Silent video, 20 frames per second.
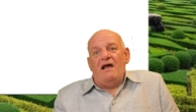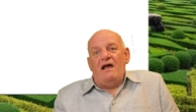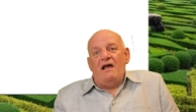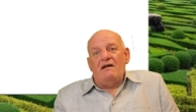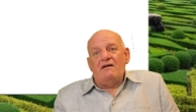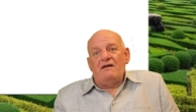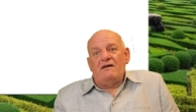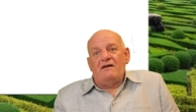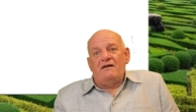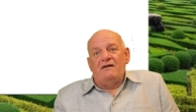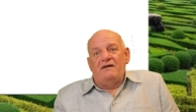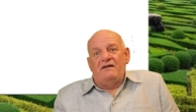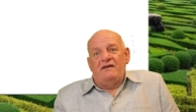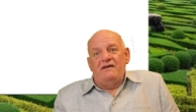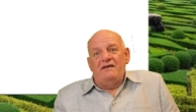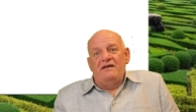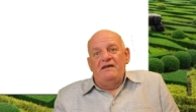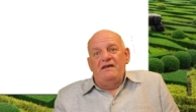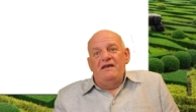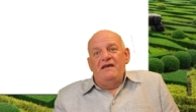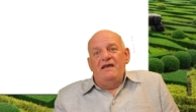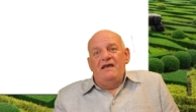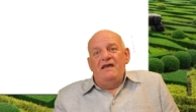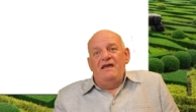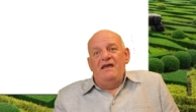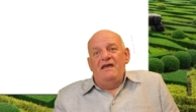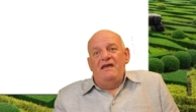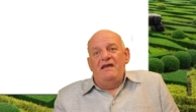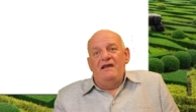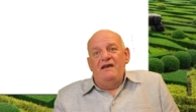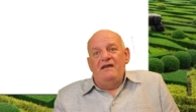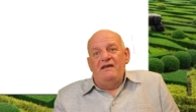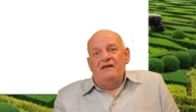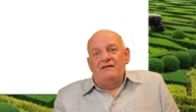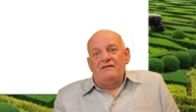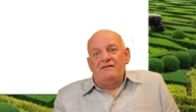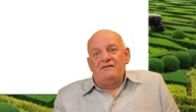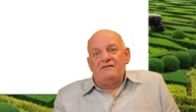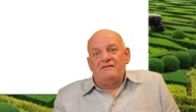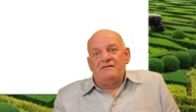ugly
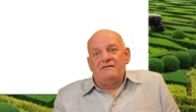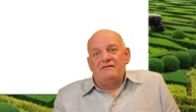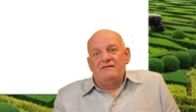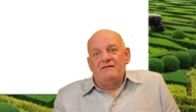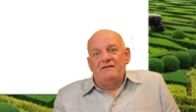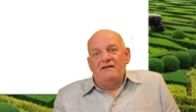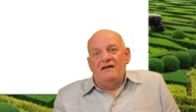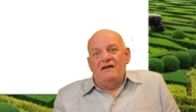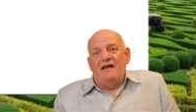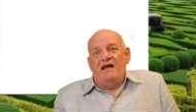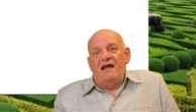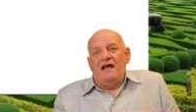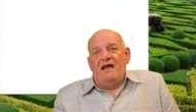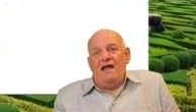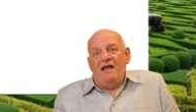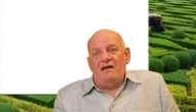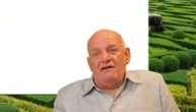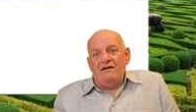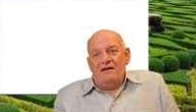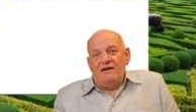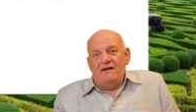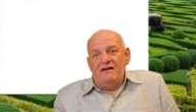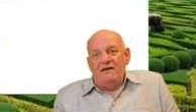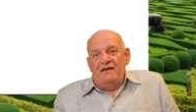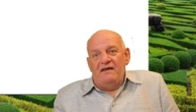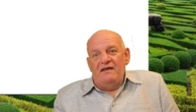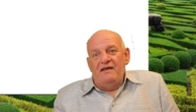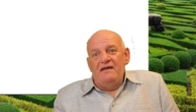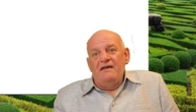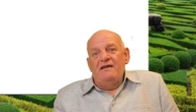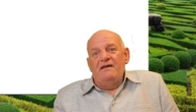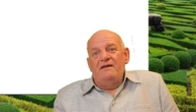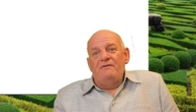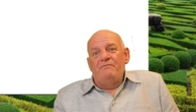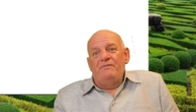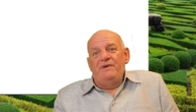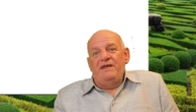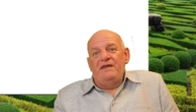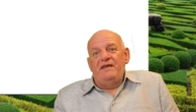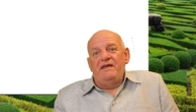aliens, ugly
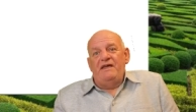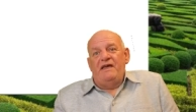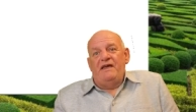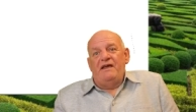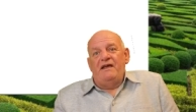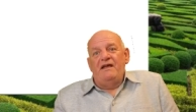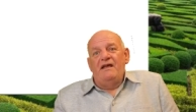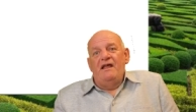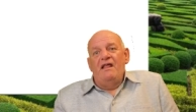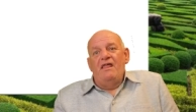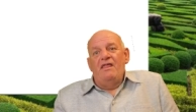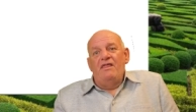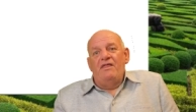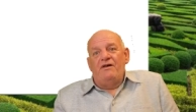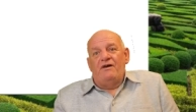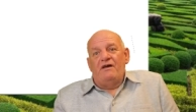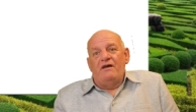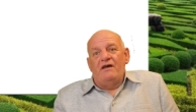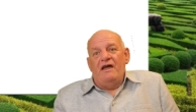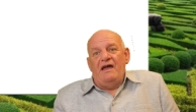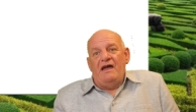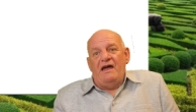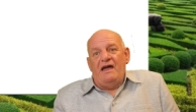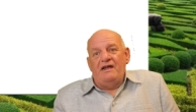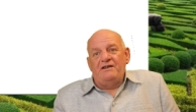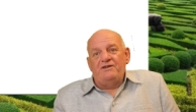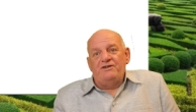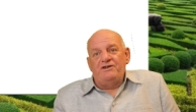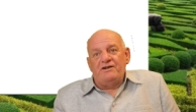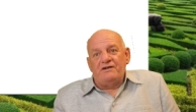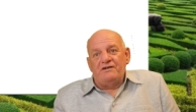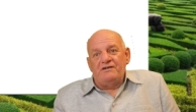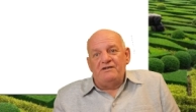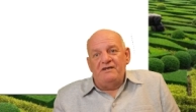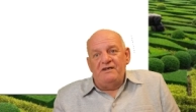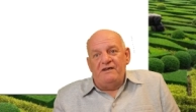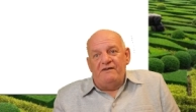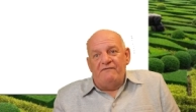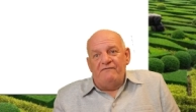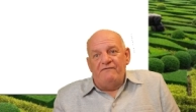being the
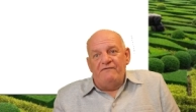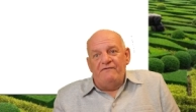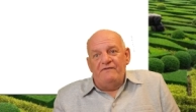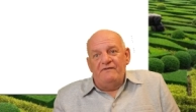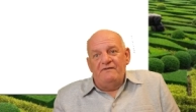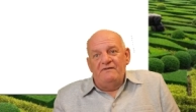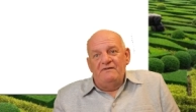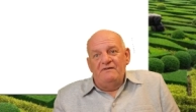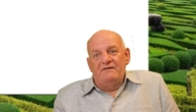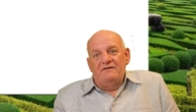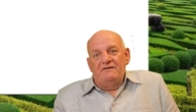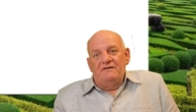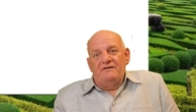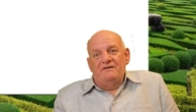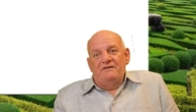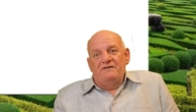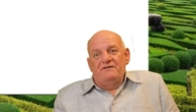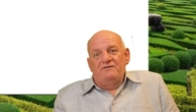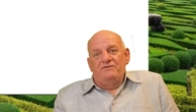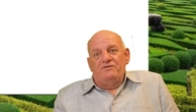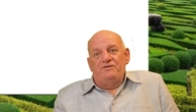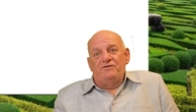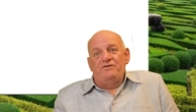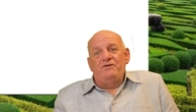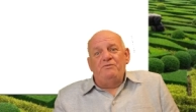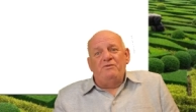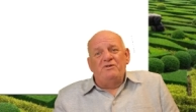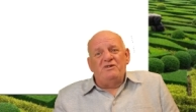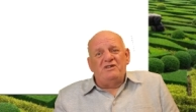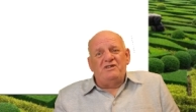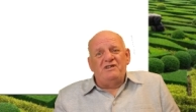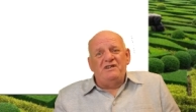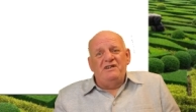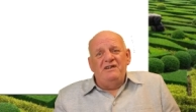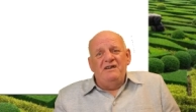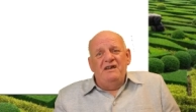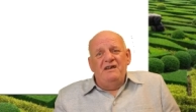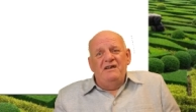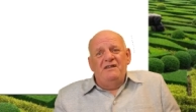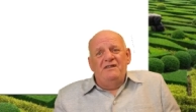adjective. Do you want to
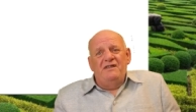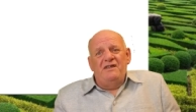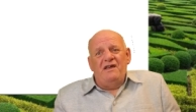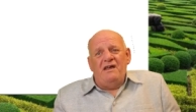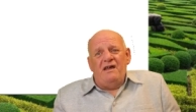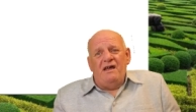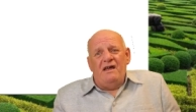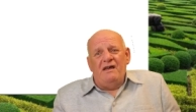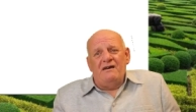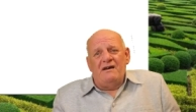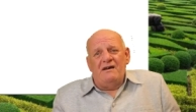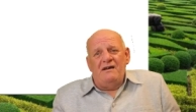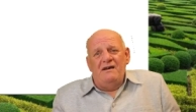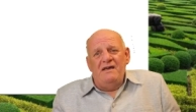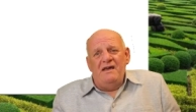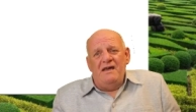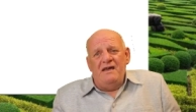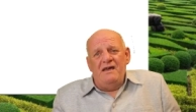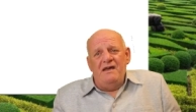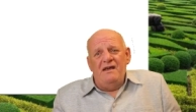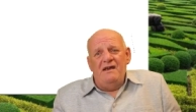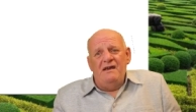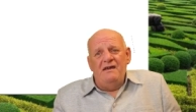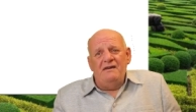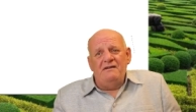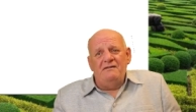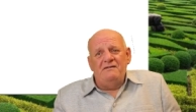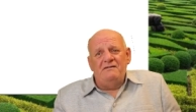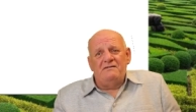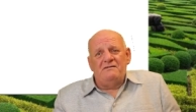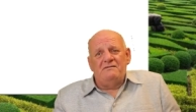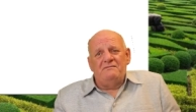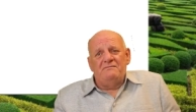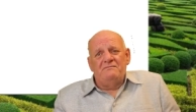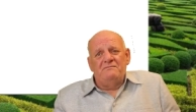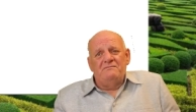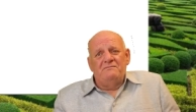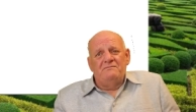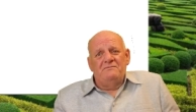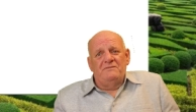see the ugly aliens?
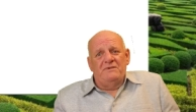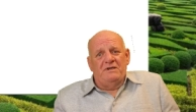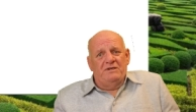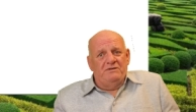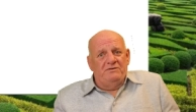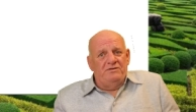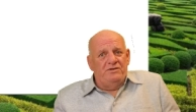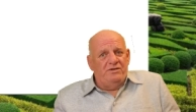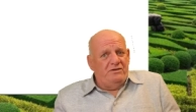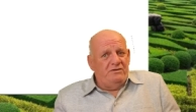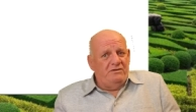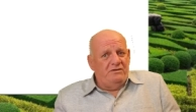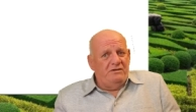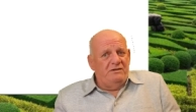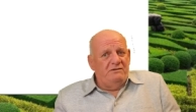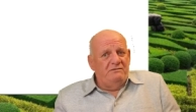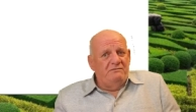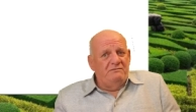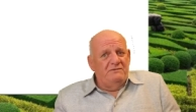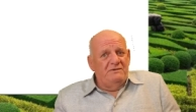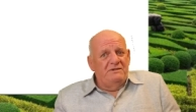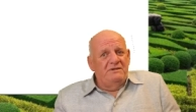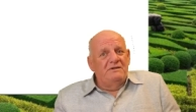Are you sure?